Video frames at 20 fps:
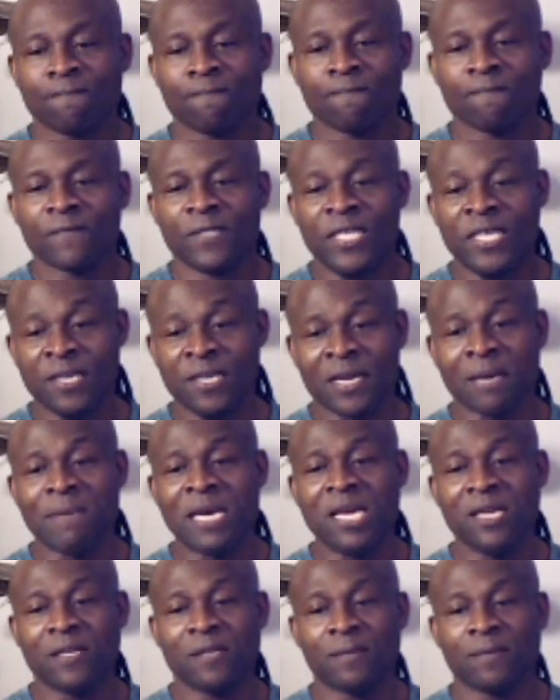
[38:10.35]
You know what I
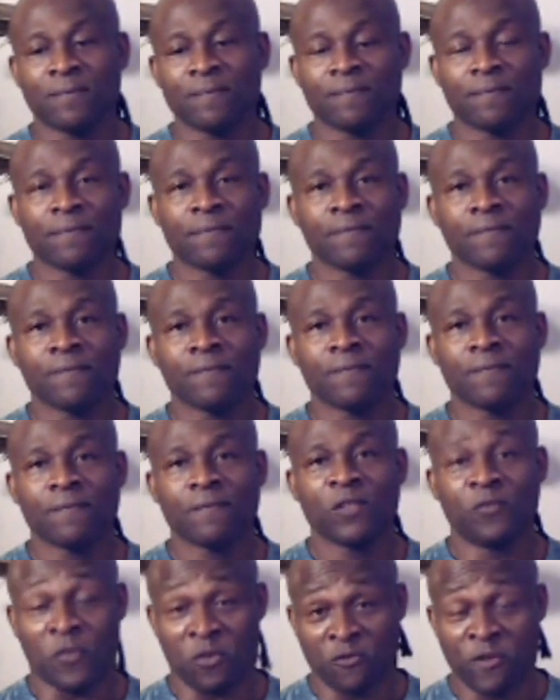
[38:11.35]
mean?
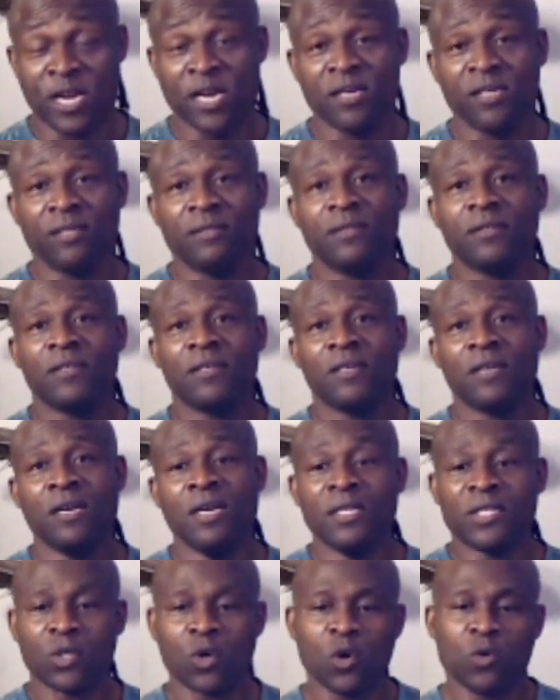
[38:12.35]
For real.
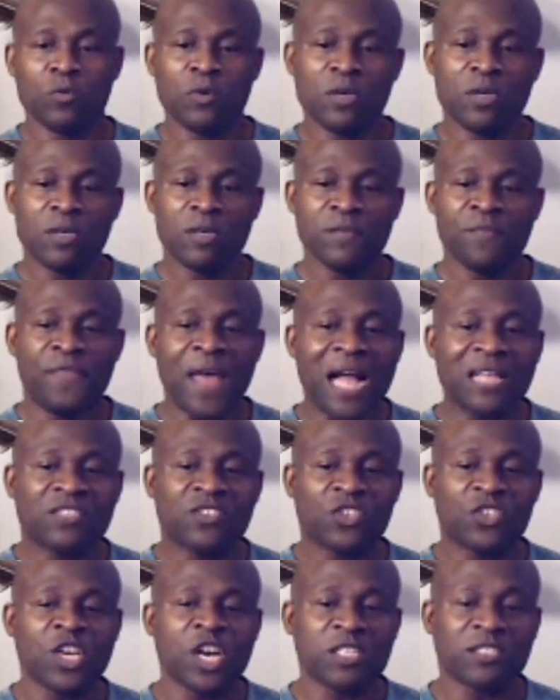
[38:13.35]
So that's
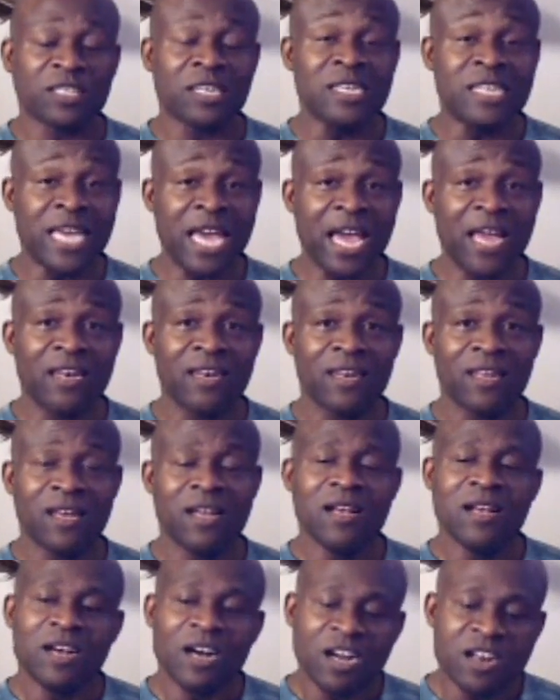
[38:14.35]
just, again,
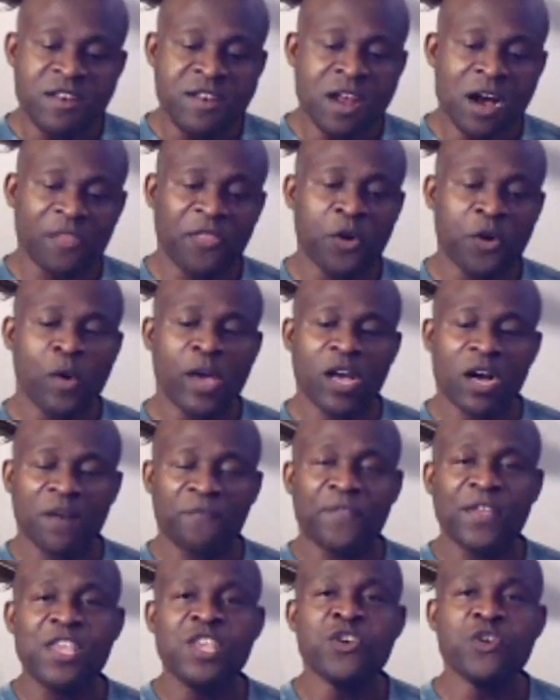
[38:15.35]
another way of the
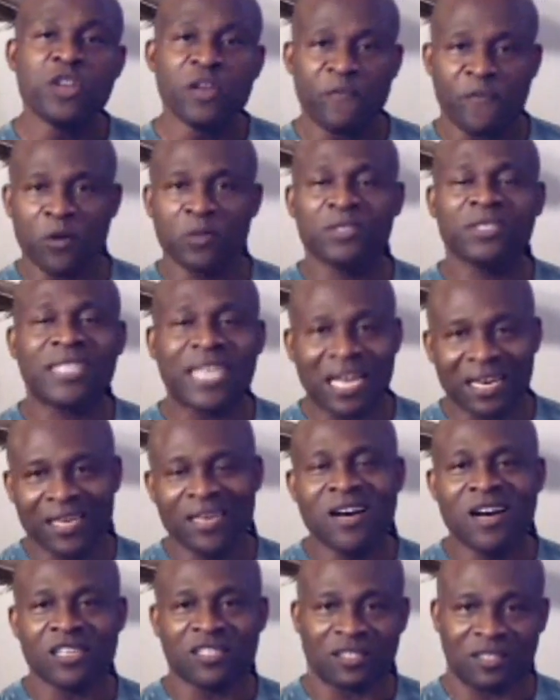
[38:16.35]
universe telling
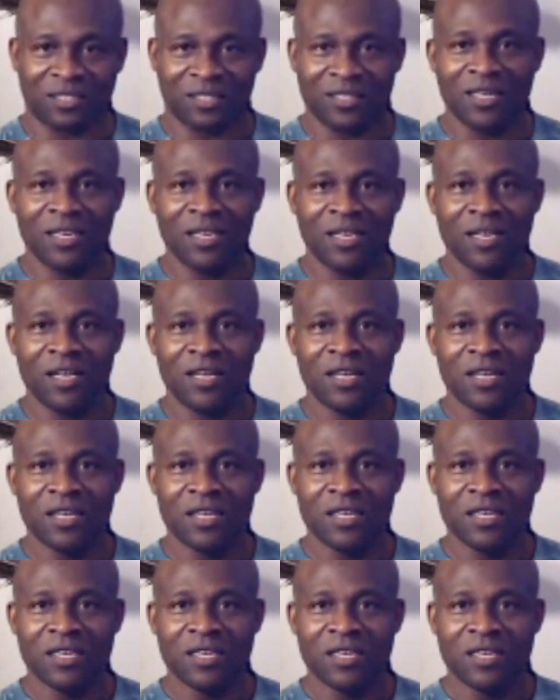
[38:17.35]
us,
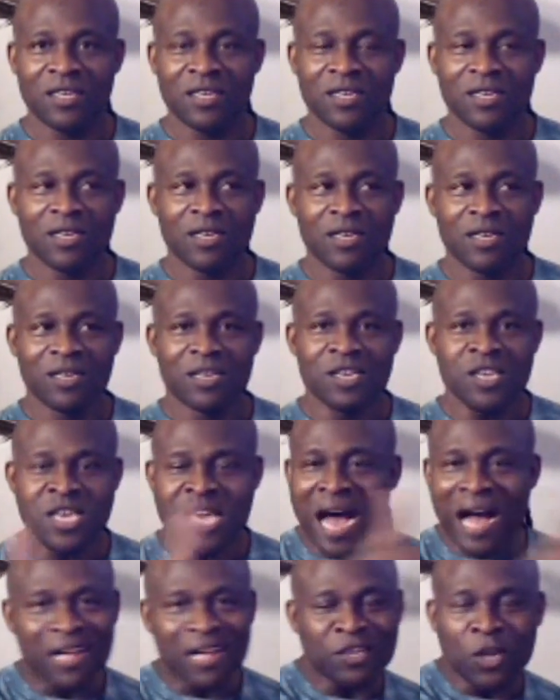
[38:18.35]

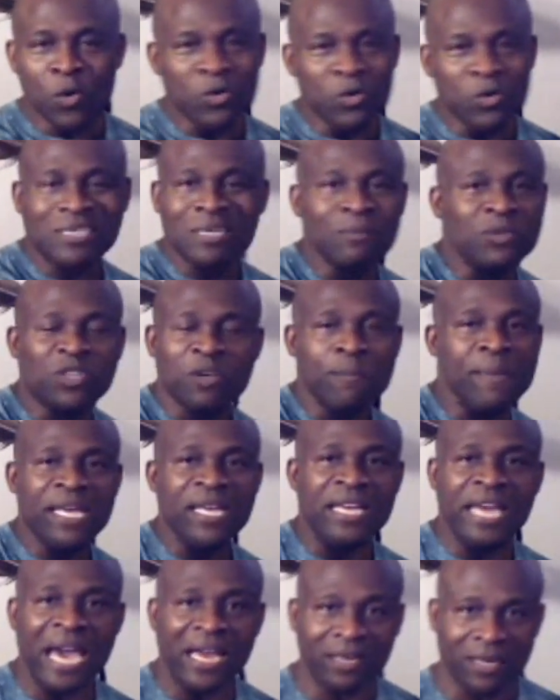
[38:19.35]
y'all don't seem to be
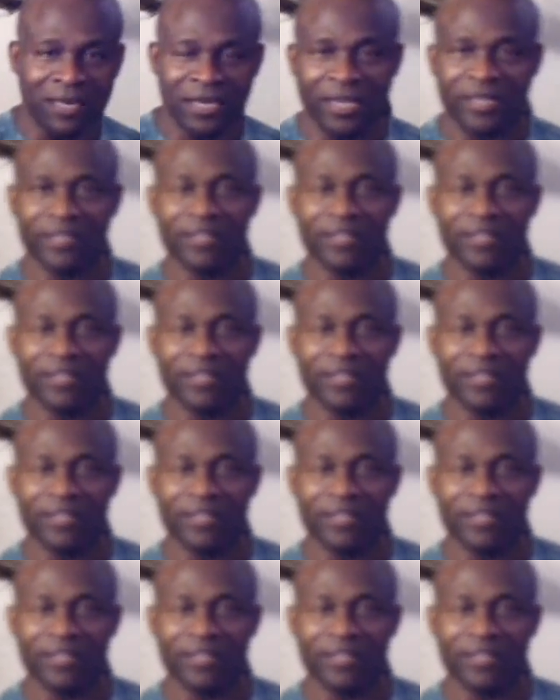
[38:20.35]
getting it.